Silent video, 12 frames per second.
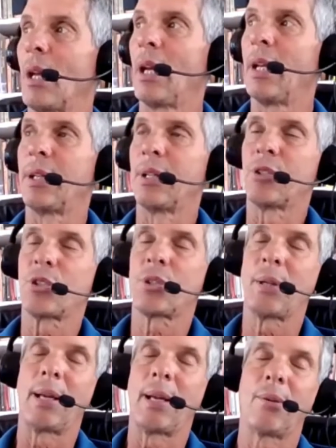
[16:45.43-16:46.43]
And
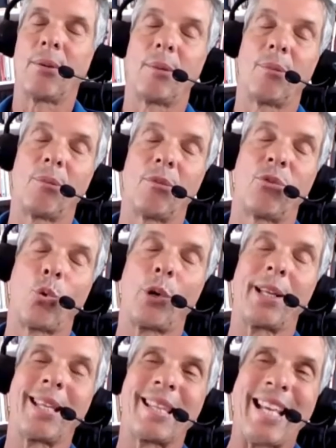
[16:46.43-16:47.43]
there's
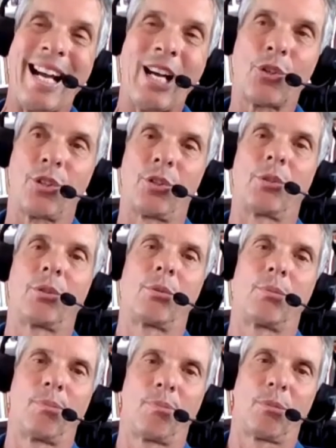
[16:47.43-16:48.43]
40,000
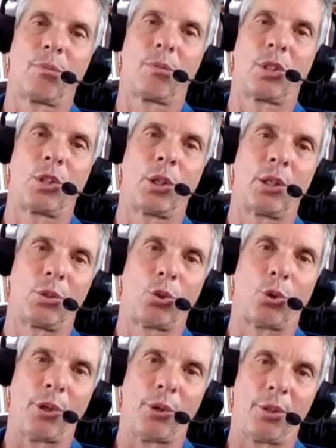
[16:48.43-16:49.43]

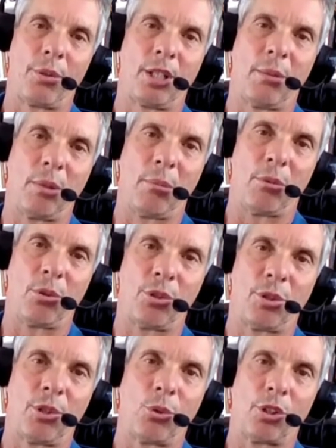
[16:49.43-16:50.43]
Toyota team members
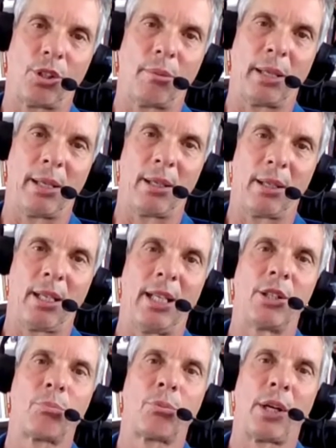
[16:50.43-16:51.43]
in North America.
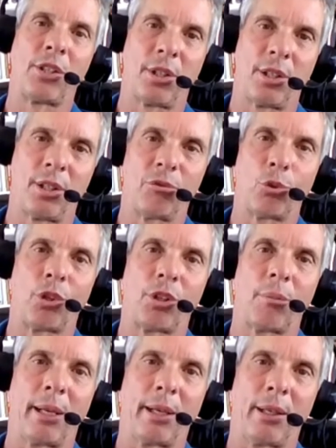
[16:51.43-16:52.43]
He's president of North
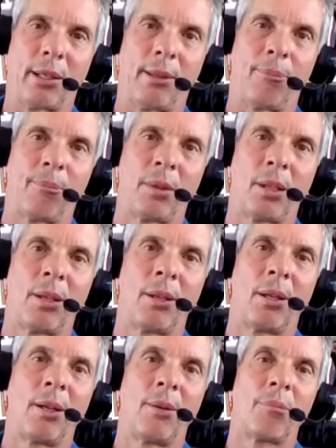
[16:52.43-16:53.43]
America.
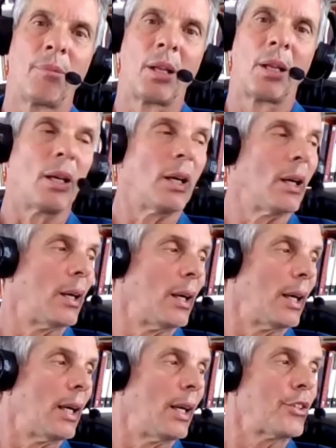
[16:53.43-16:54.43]
Mm.
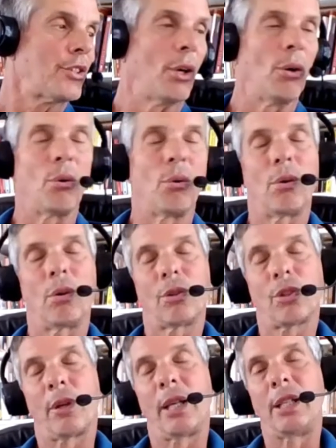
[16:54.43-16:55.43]
And so,
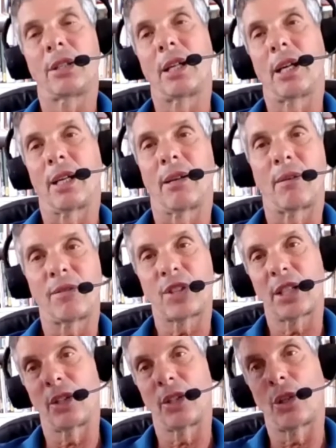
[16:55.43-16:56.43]
so he's got
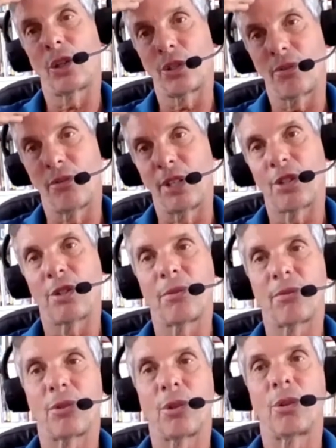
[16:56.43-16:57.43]
obviously a larger vision
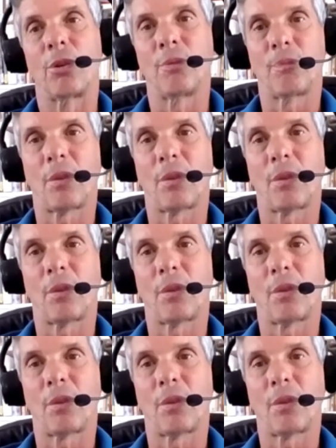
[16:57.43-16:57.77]
for